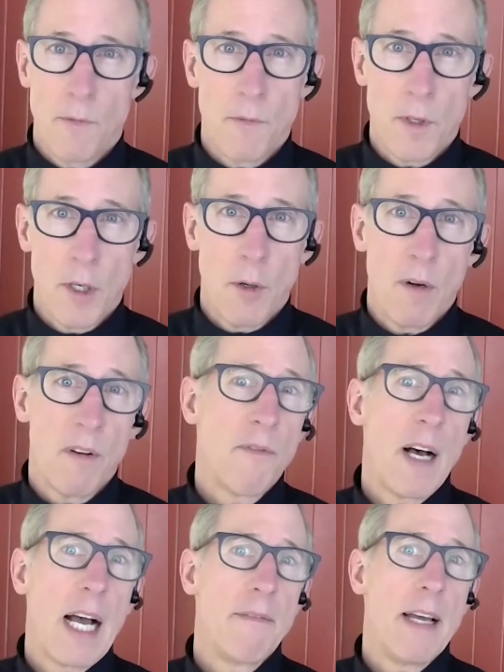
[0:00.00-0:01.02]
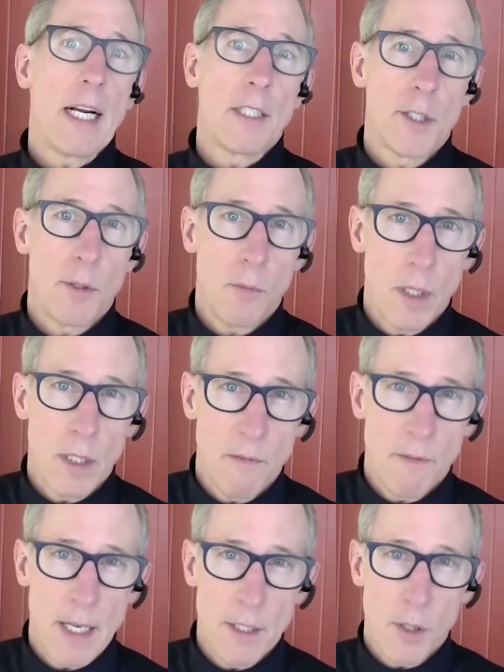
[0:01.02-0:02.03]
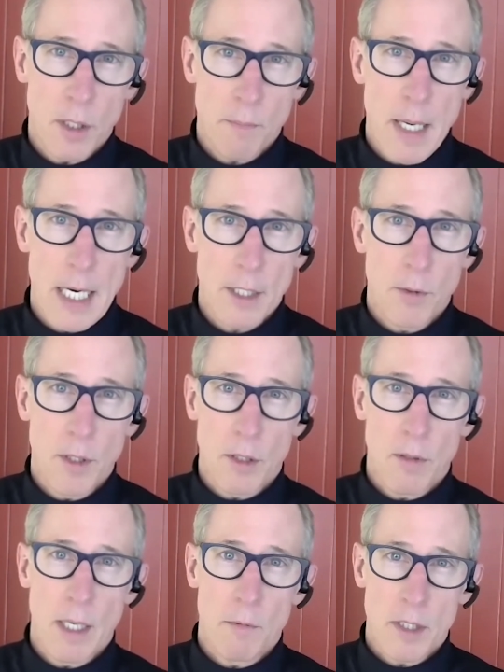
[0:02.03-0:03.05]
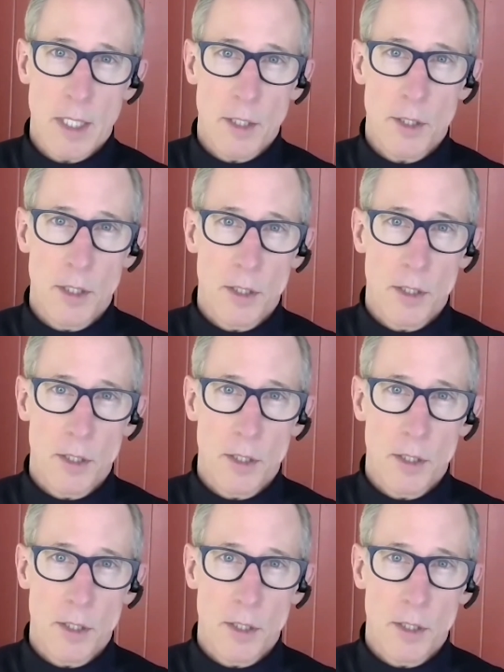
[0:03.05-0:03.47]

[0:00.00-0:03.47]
5x what the Fed took back during the Great Recession.